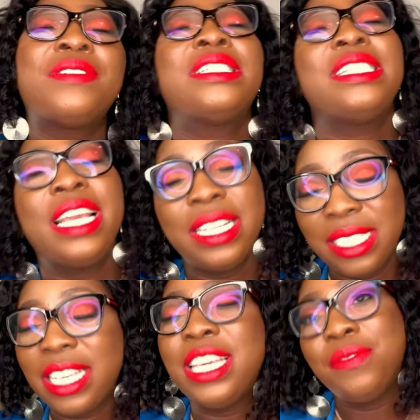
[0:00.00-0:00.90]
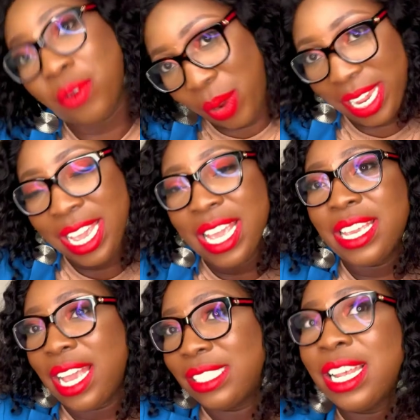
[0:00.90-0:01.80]
for today's giveaway.
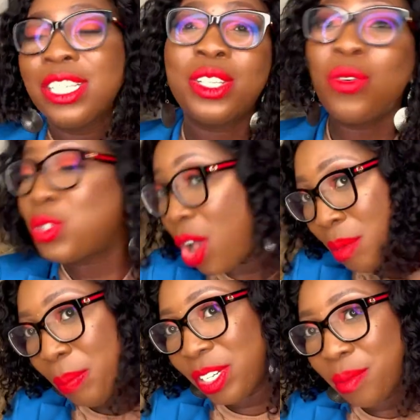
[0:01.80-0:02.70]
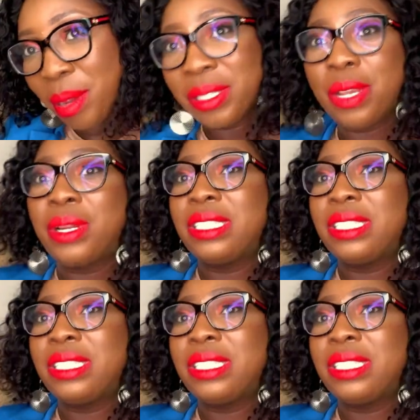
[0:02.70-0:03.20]
Yes. So to all my Patreon members, I want